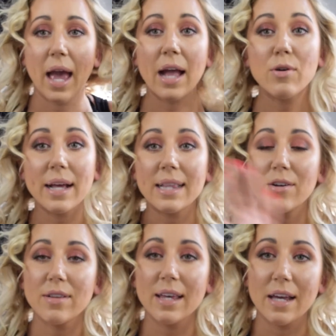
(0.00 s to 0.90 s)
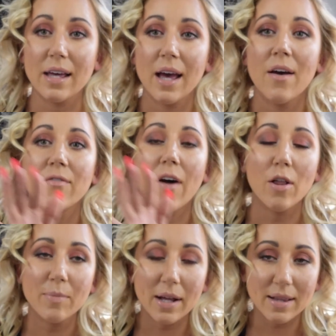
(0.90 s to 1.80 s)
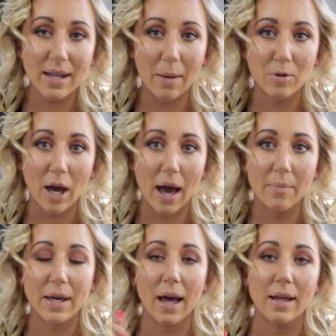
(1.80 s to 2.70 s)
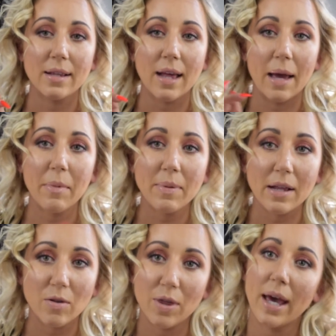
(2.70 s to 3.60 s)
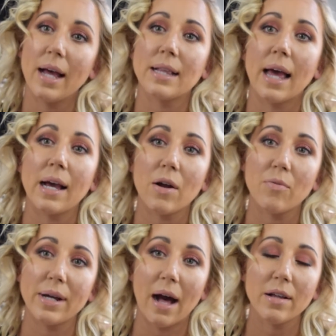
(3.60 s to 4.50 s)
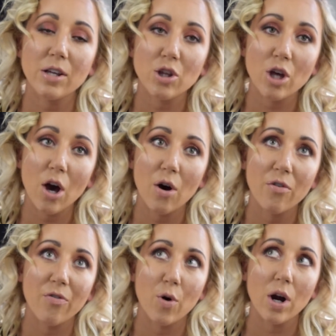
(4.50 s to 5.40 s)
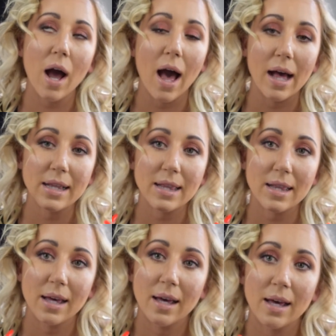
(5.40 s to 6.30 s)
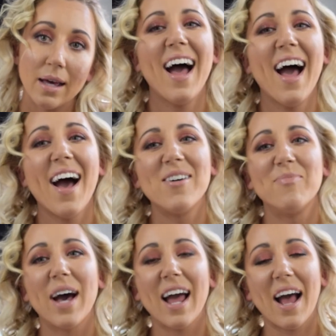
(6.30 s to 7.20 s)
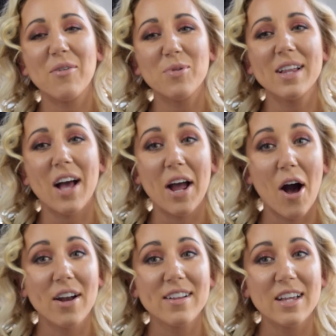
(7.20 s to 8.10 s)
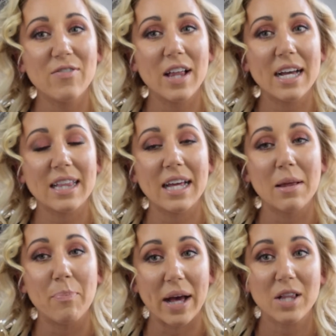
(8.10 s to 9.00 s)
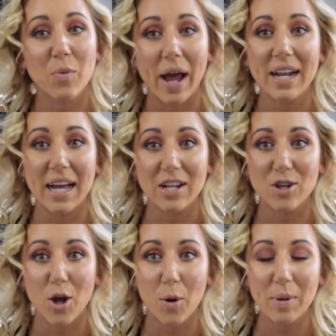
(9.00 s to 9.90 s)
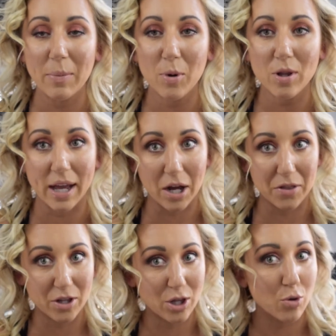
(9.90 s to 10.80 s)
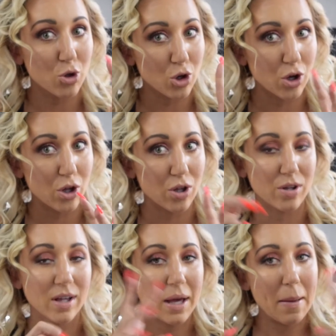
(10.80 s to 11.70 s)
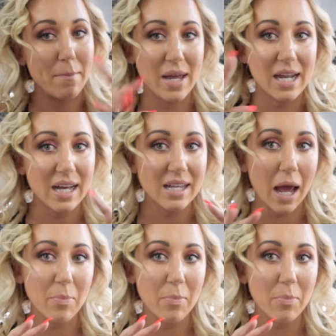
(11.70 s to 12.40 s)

And you guys, seriously, follow me on Snapchat because I'm obsessed with it. It's like a reality show for us. But I honestly feel like it's like the best way to get to know people, like on the social media type